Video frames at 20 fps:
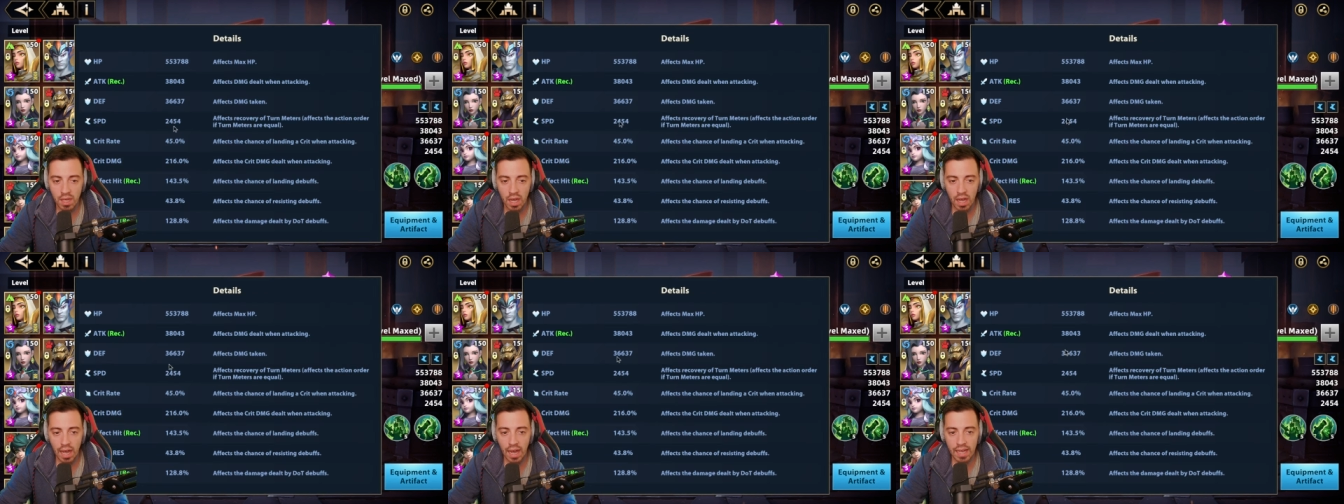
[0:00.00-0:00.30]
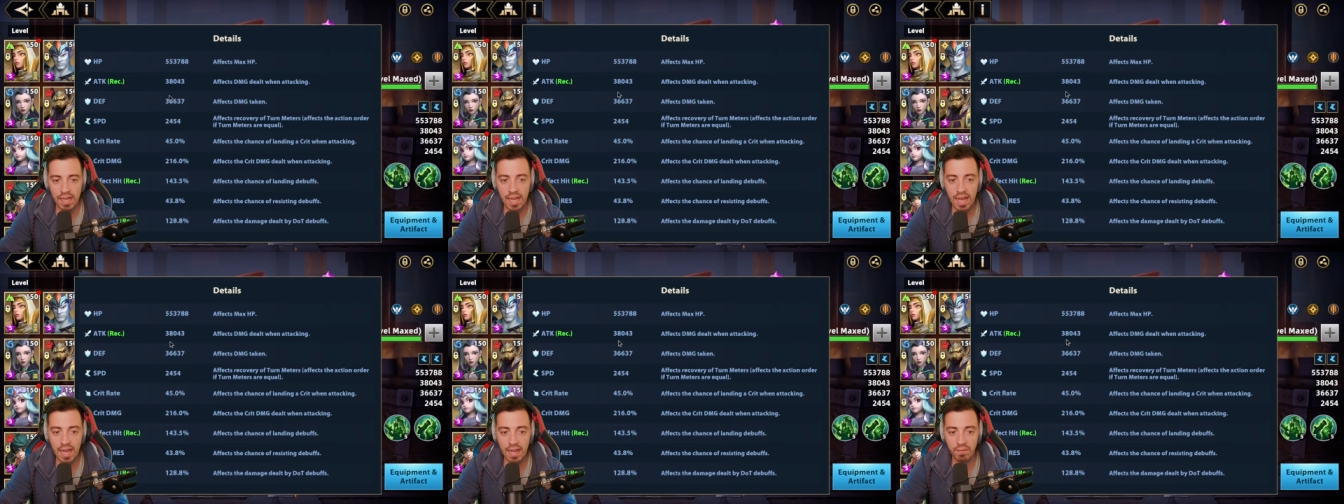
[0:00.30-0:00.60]
I
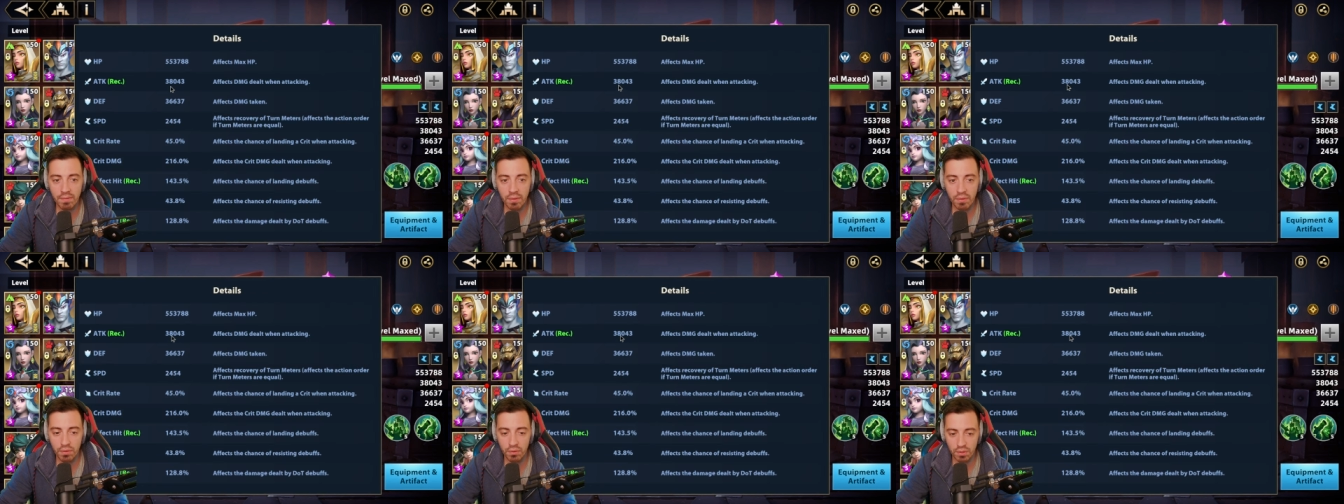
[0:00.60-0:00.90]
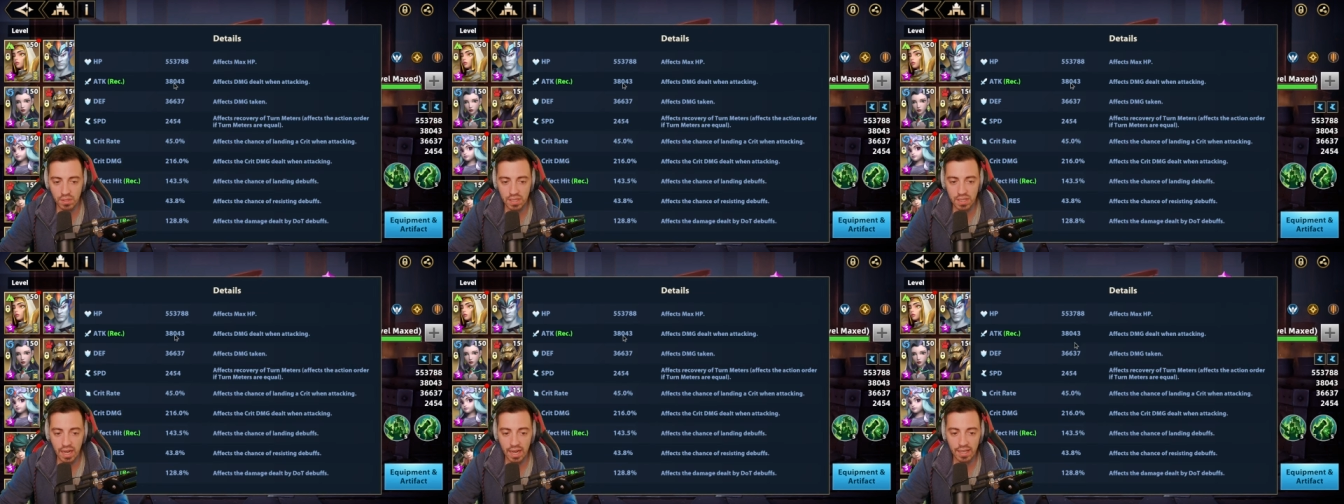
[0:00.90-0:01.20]
have
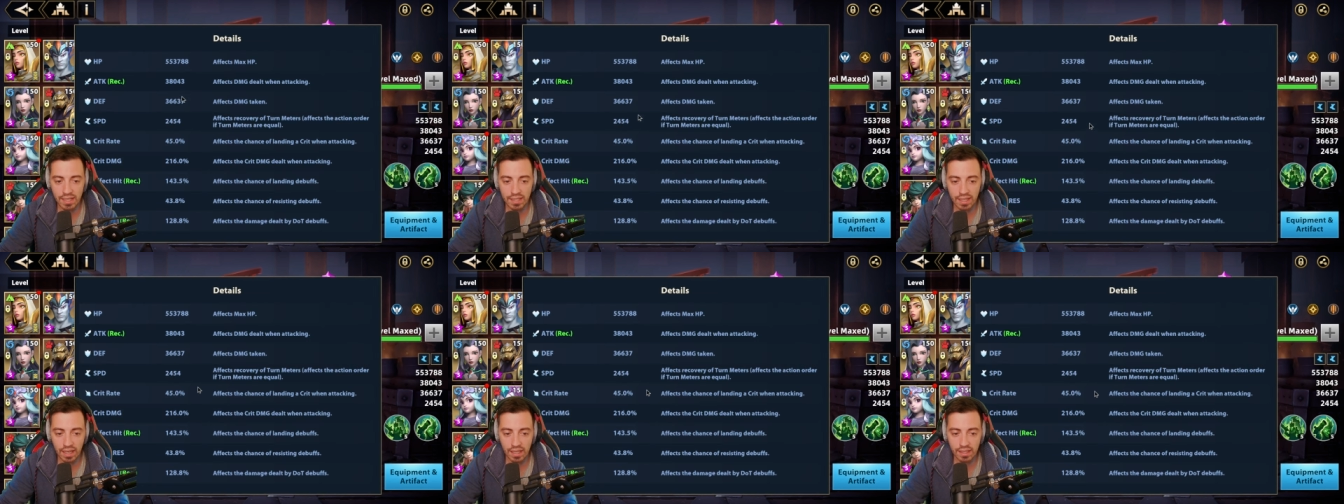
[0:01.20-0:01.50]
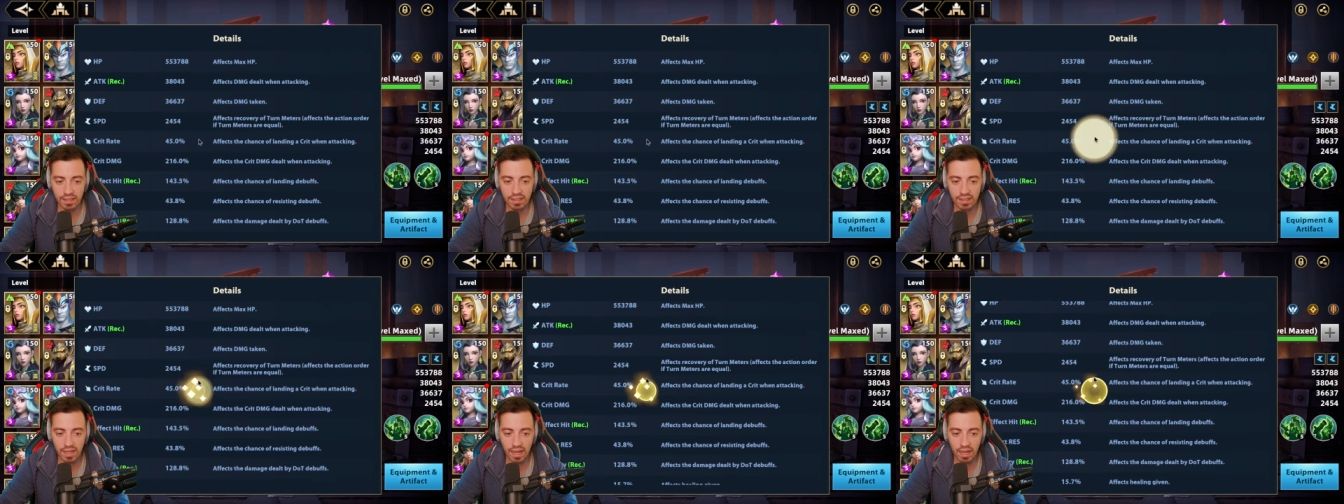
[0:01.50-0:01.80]
38k
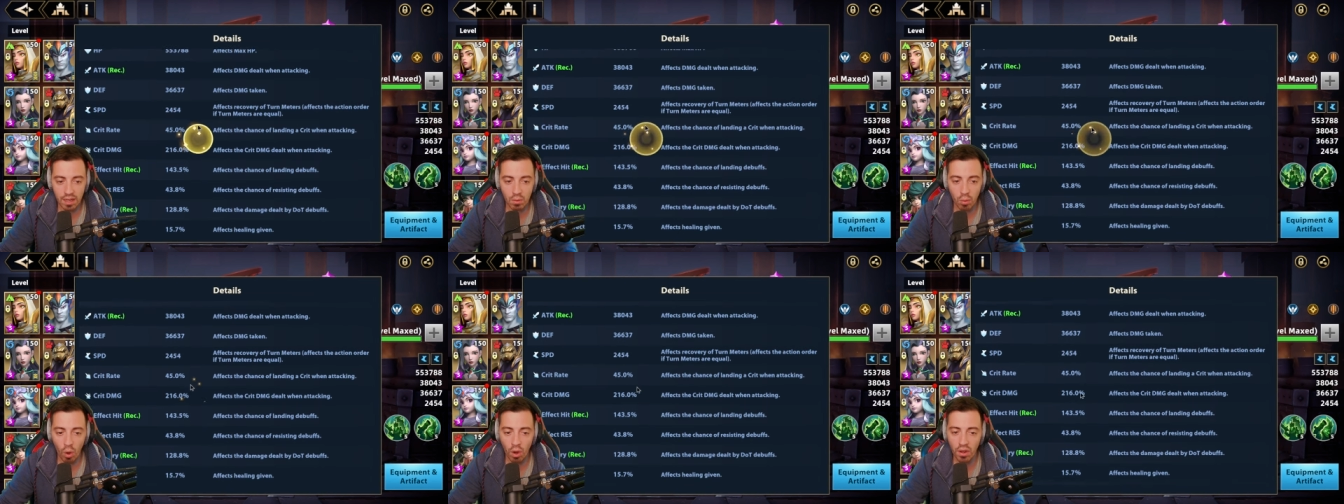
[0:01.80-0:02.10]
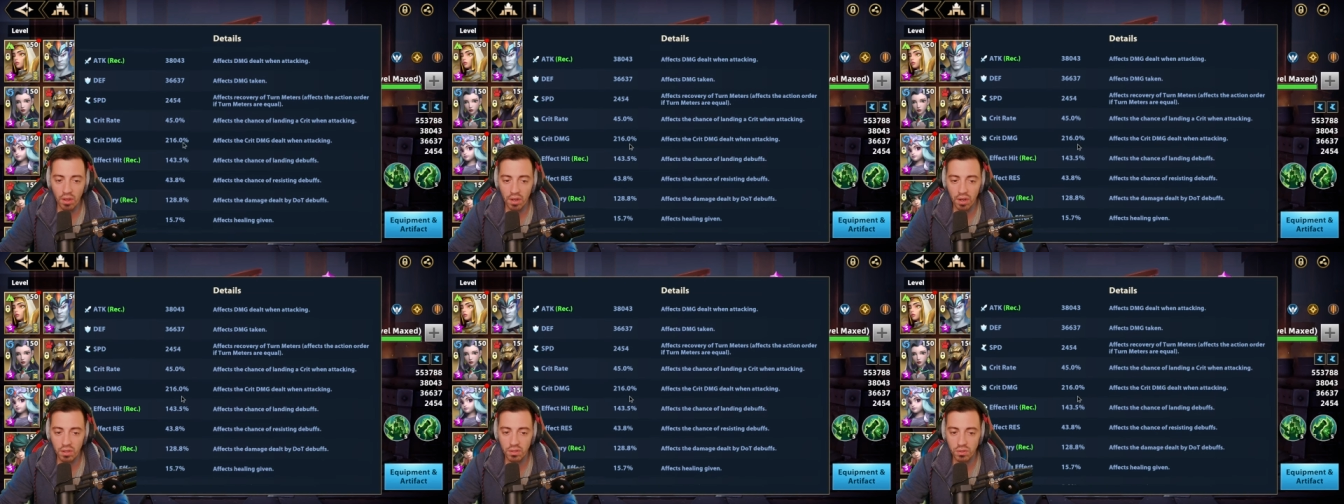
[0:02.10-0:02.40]
attack,
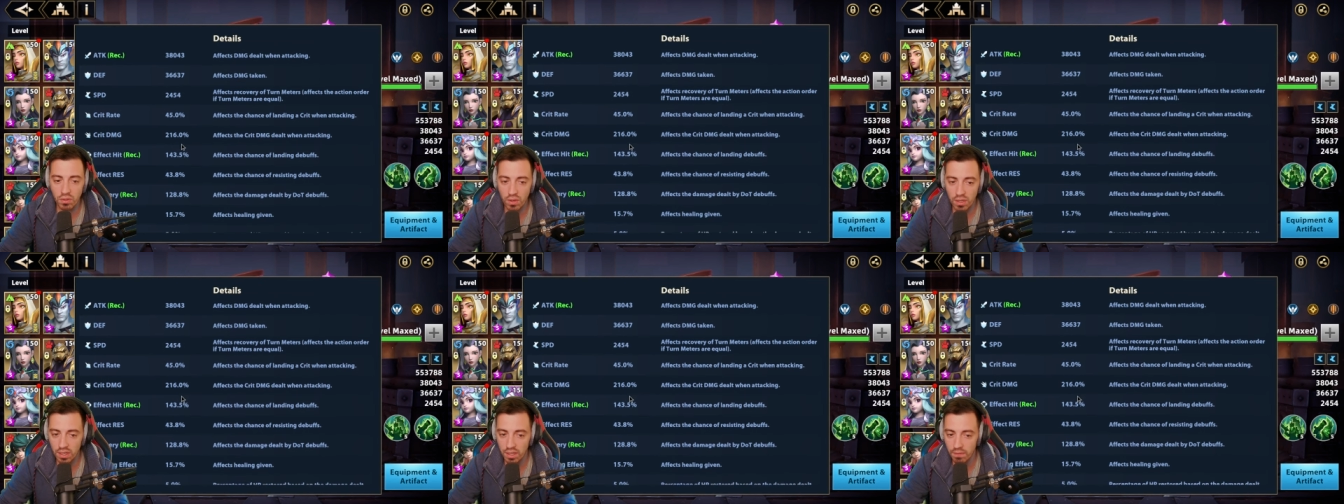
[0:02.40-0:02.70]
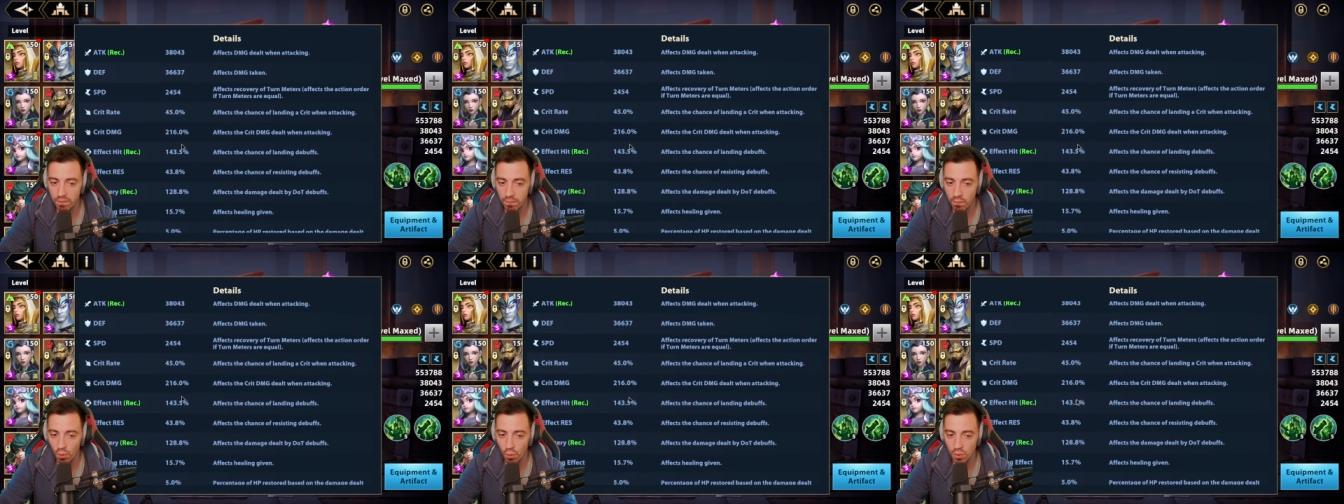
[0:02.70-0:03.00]

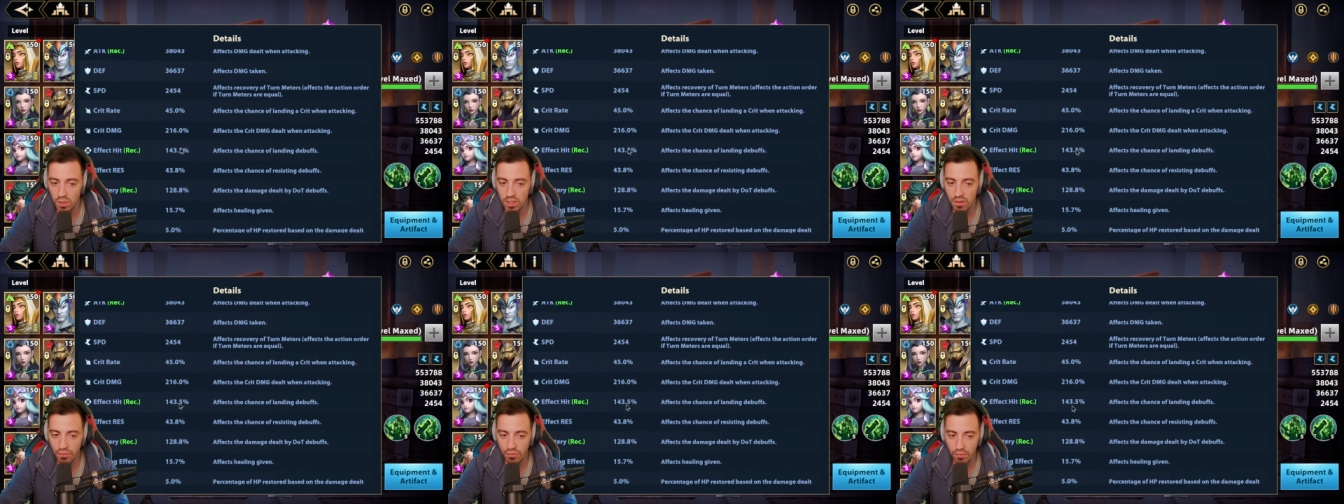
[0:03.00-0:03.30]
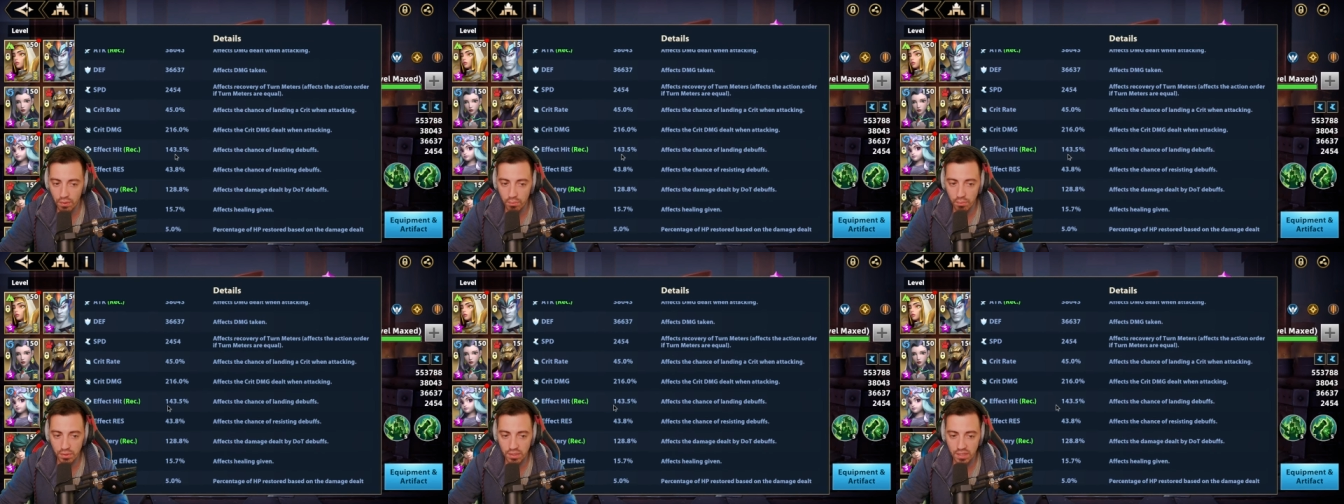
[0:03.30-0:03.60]

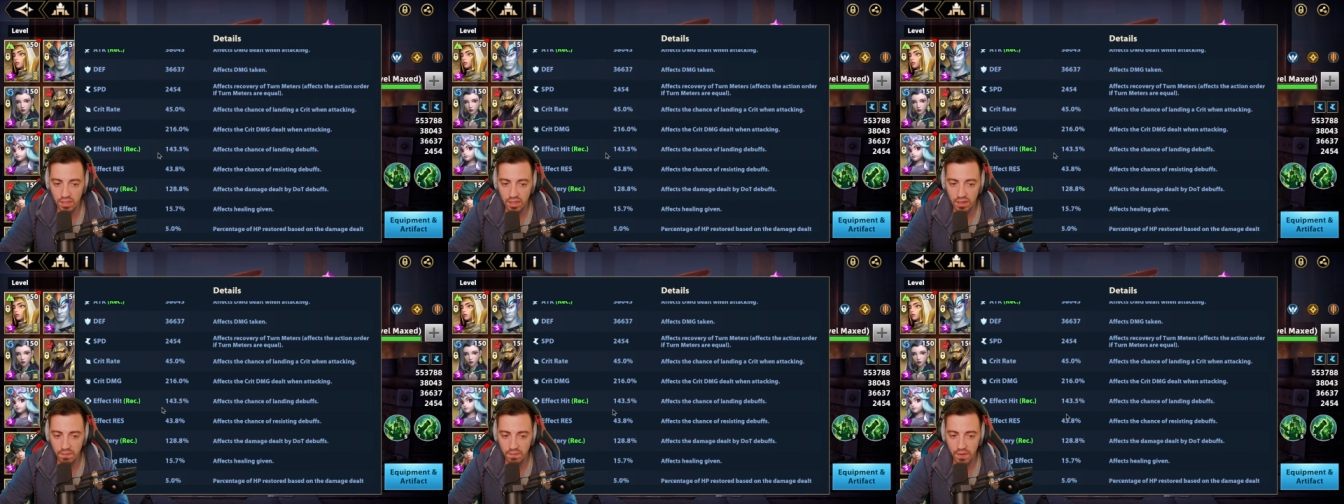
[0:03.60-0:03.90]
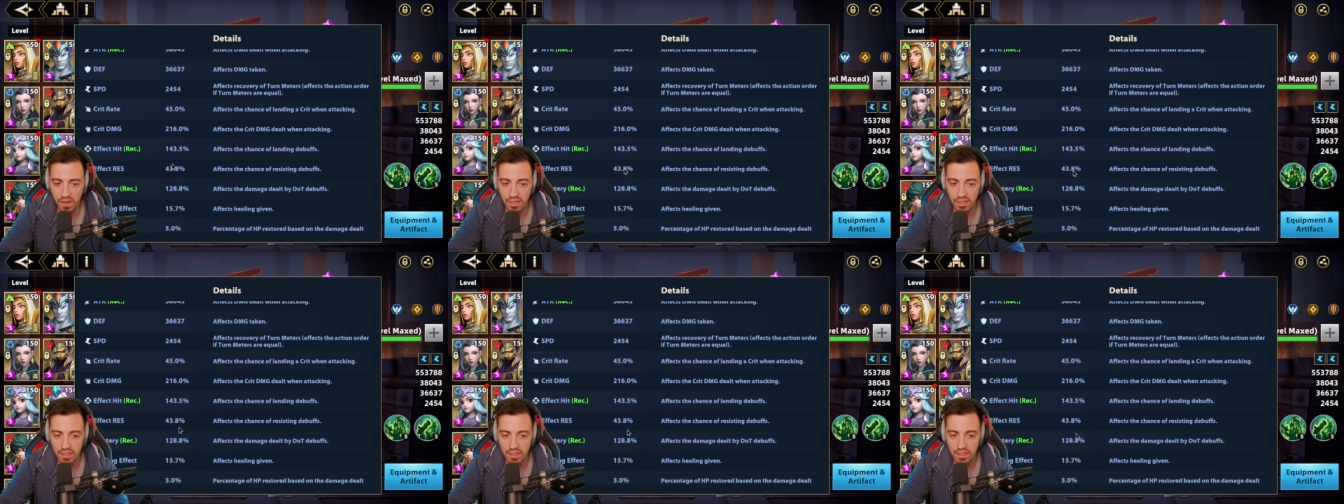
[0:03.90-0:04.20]
143%
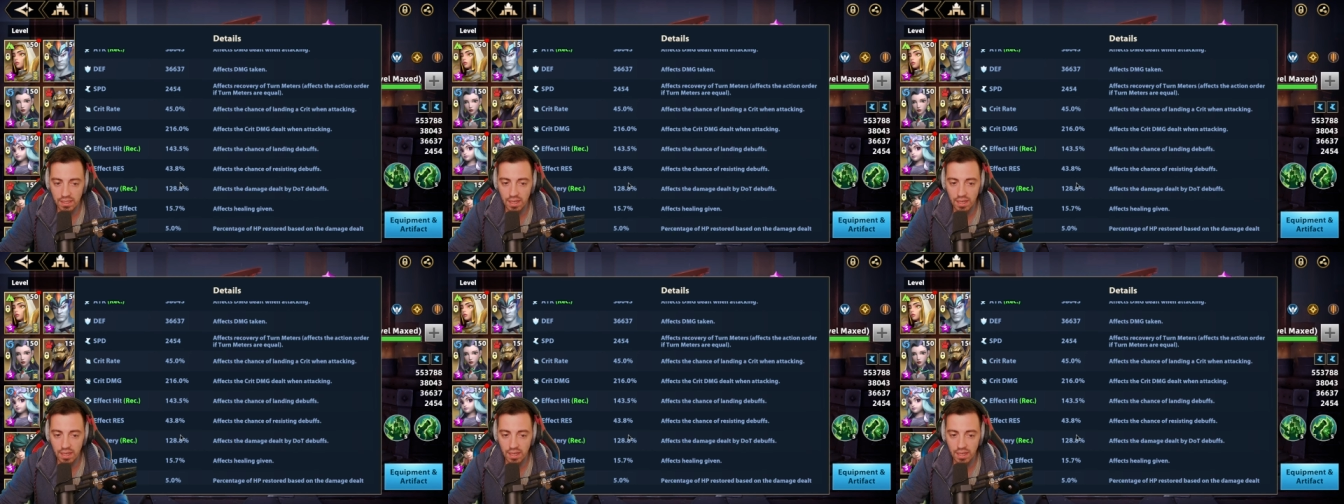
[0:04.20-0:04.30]
effect hit,